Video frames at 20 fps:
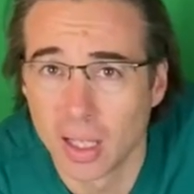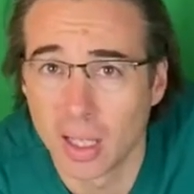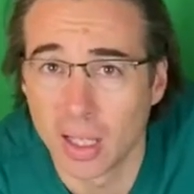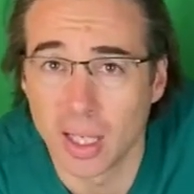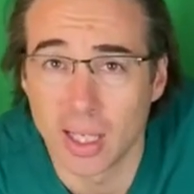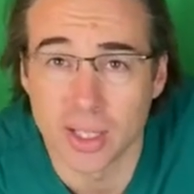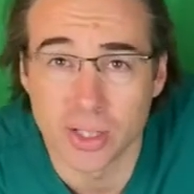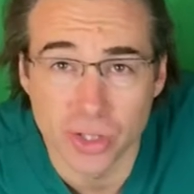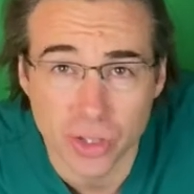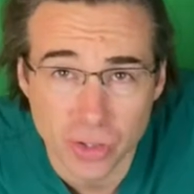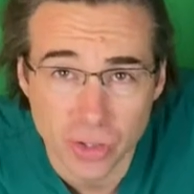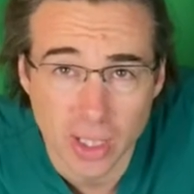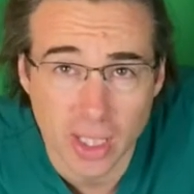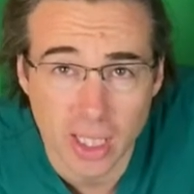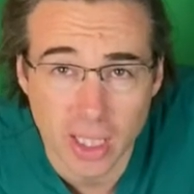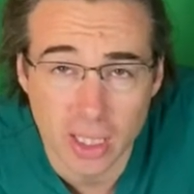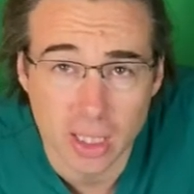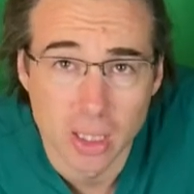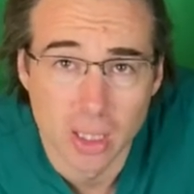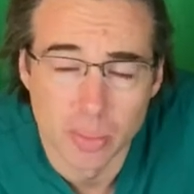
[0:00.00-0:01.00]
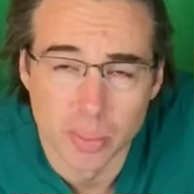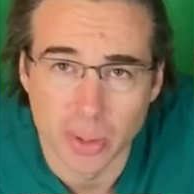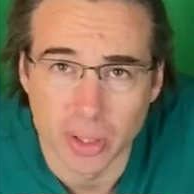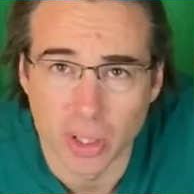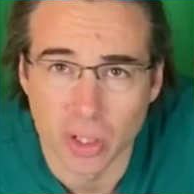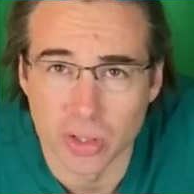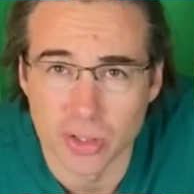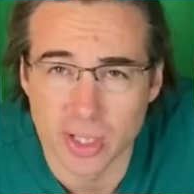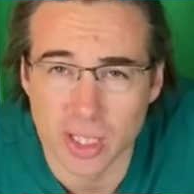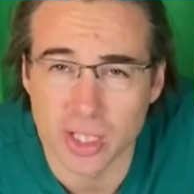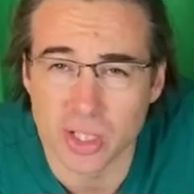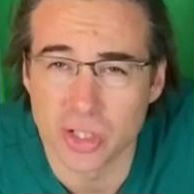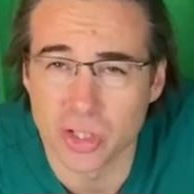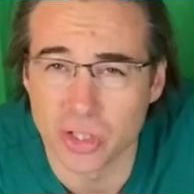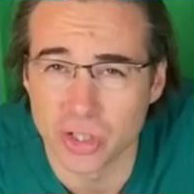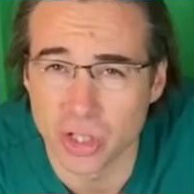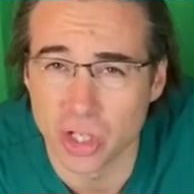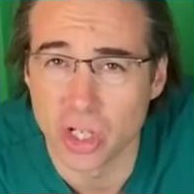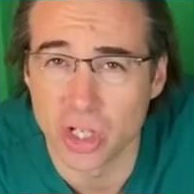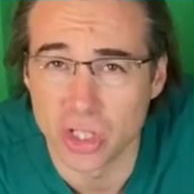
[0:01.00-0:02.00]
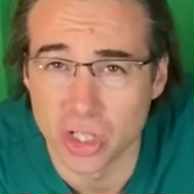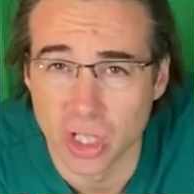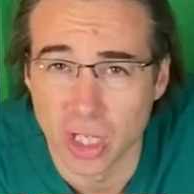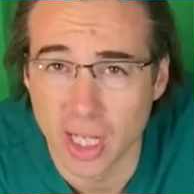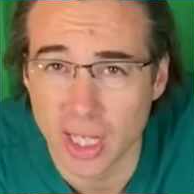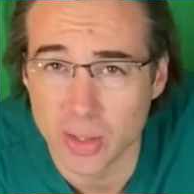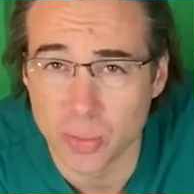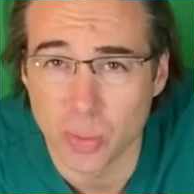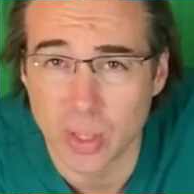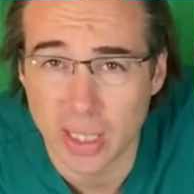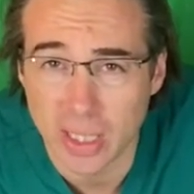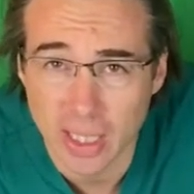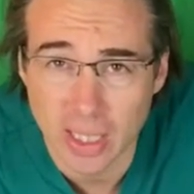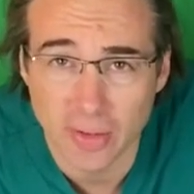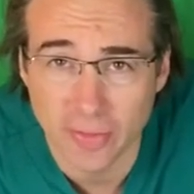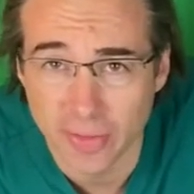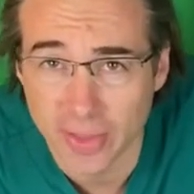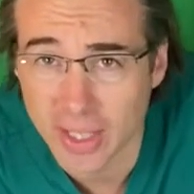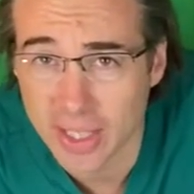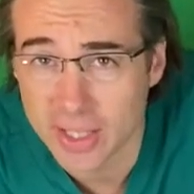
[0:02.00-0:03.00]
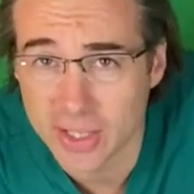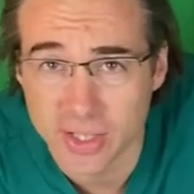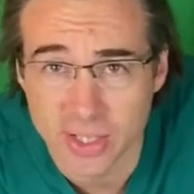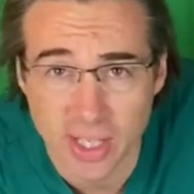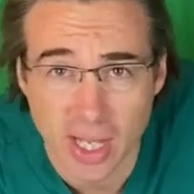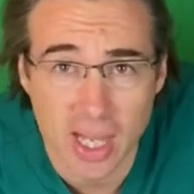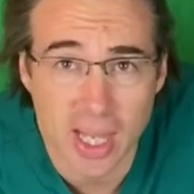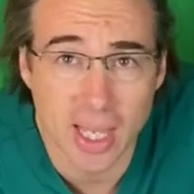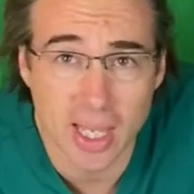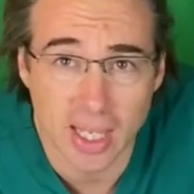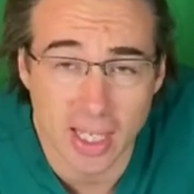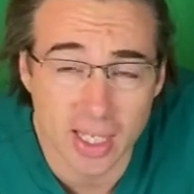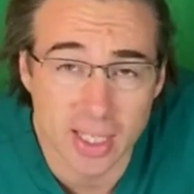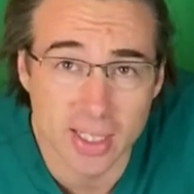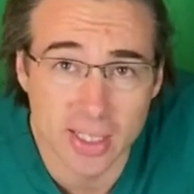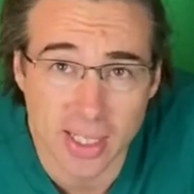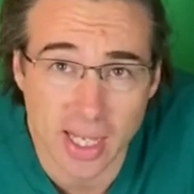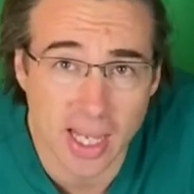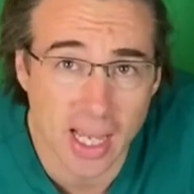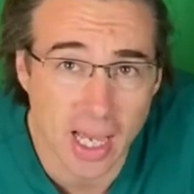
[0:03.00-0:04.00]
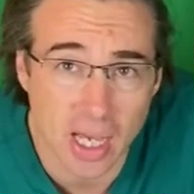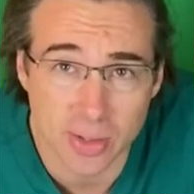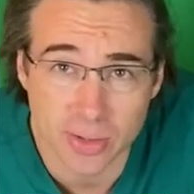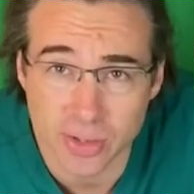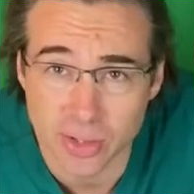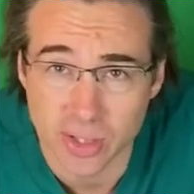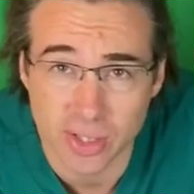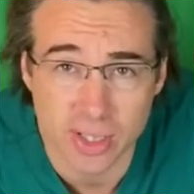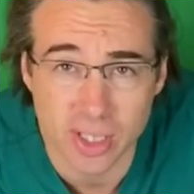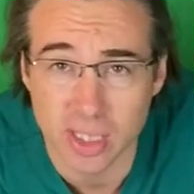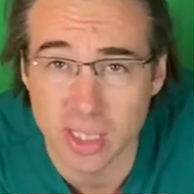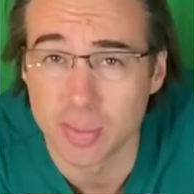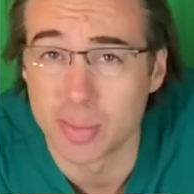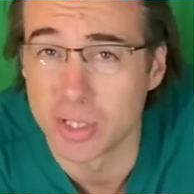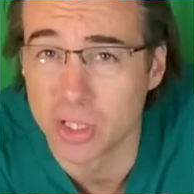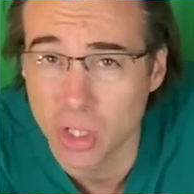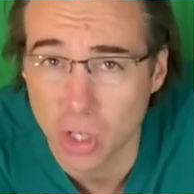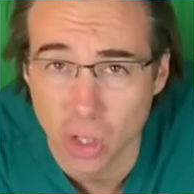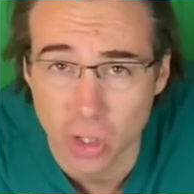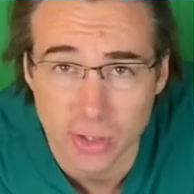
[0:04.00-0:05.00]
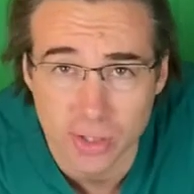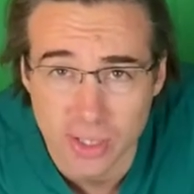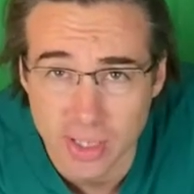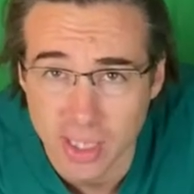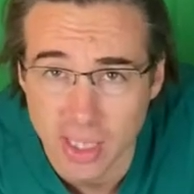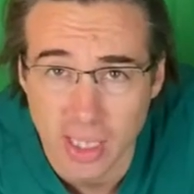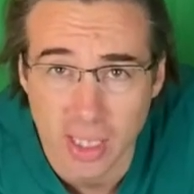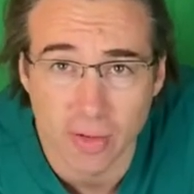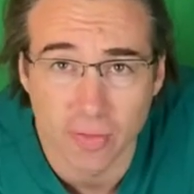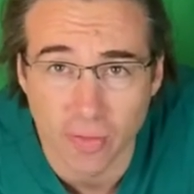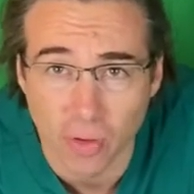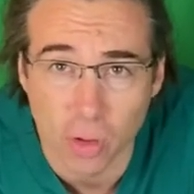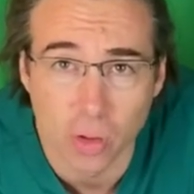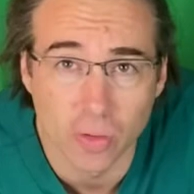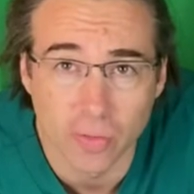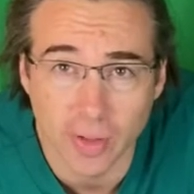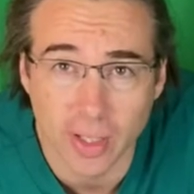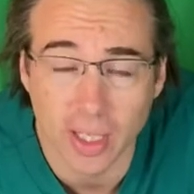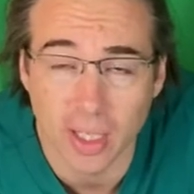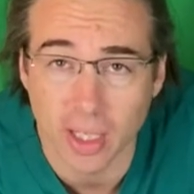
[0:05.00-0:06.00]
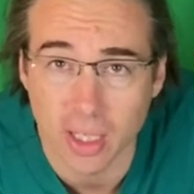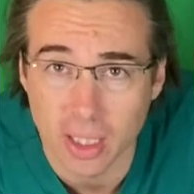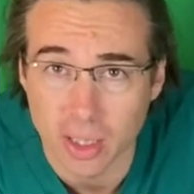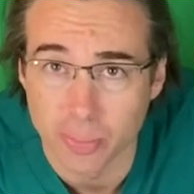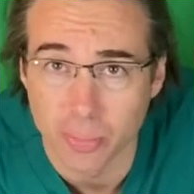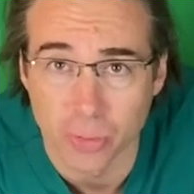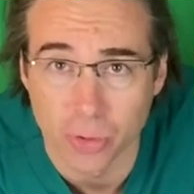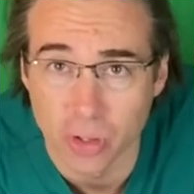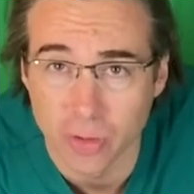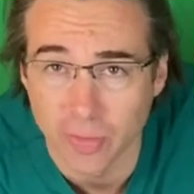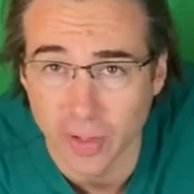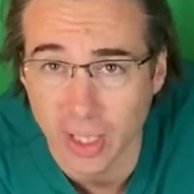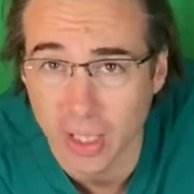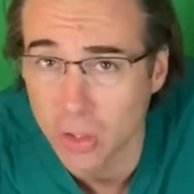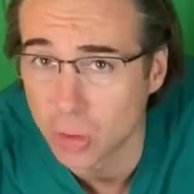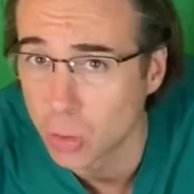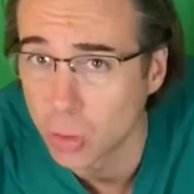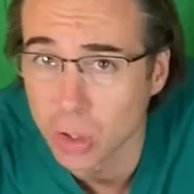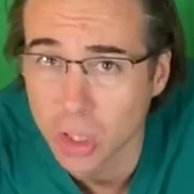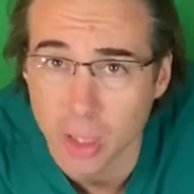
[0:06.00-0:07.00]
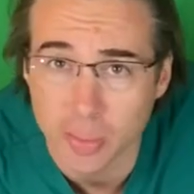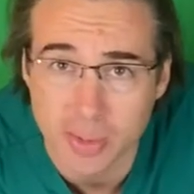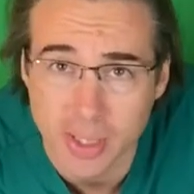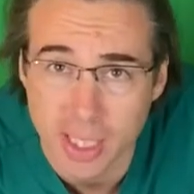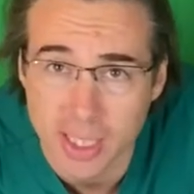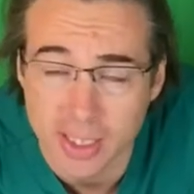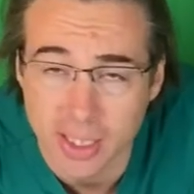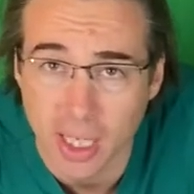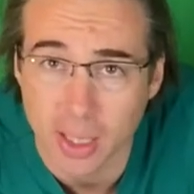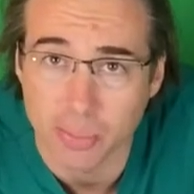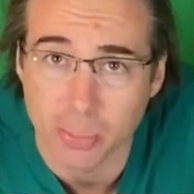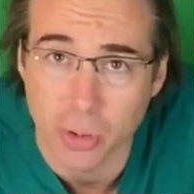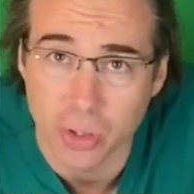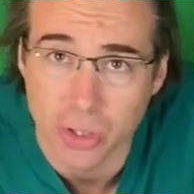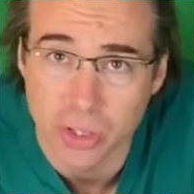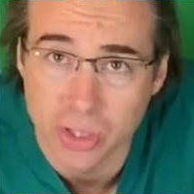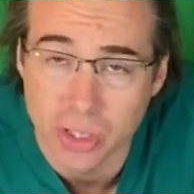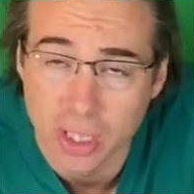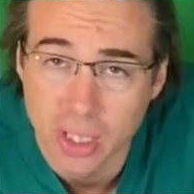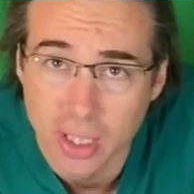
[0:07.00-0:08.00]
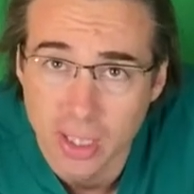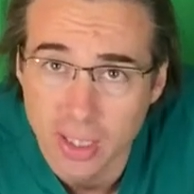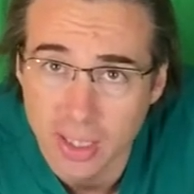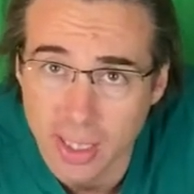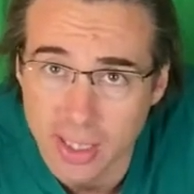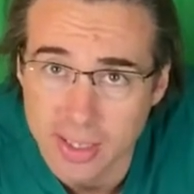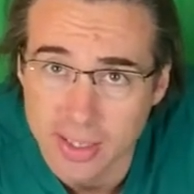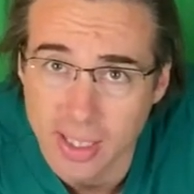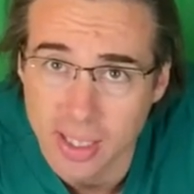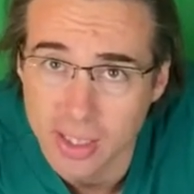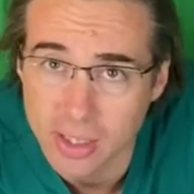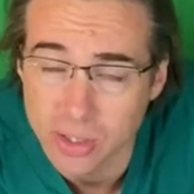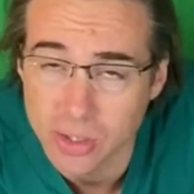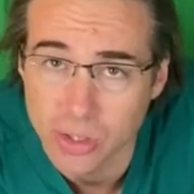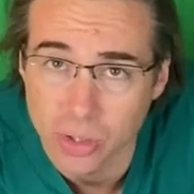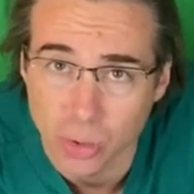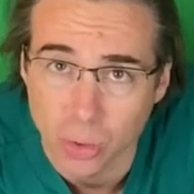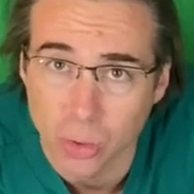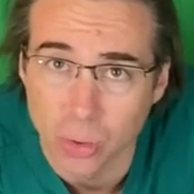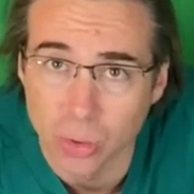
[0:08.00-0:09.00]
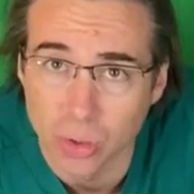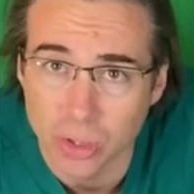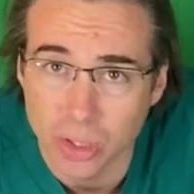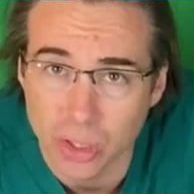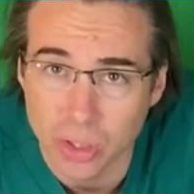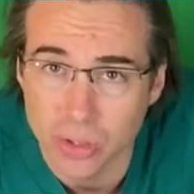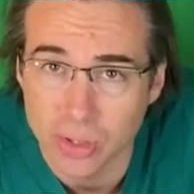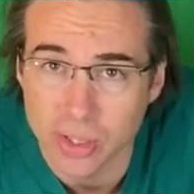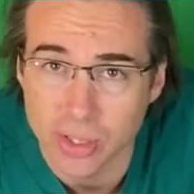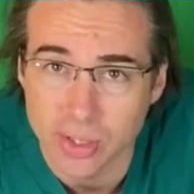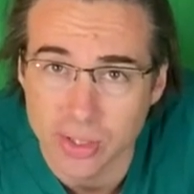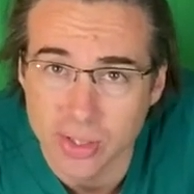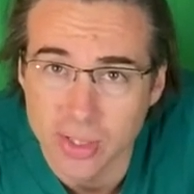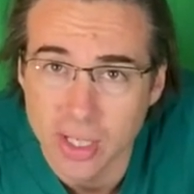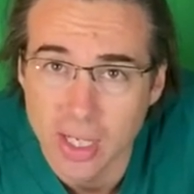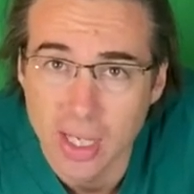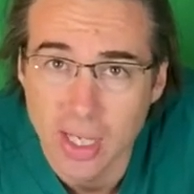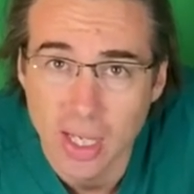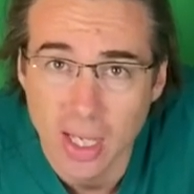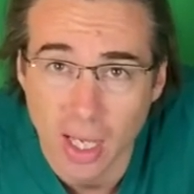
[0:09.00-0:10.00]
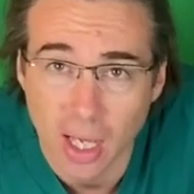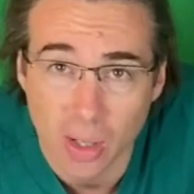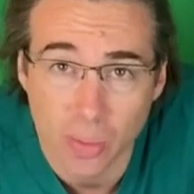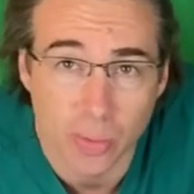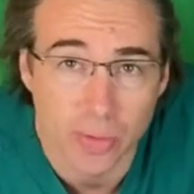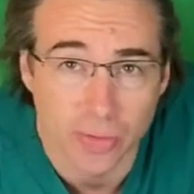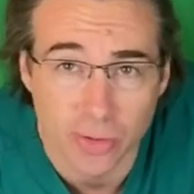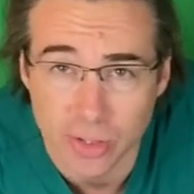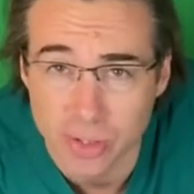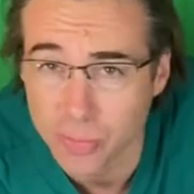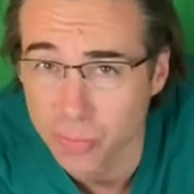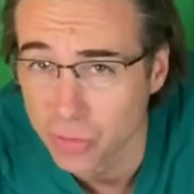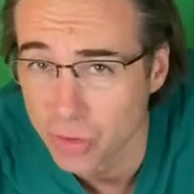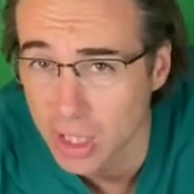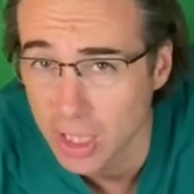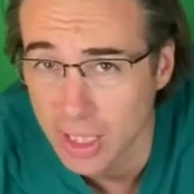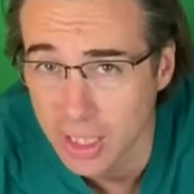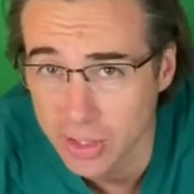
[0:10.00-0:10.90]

It's unique because it's surgeon-led. We live this day in, day out, so the system is constantly evolving and improving, and all updates get pushed, get sent to all users. We've got some really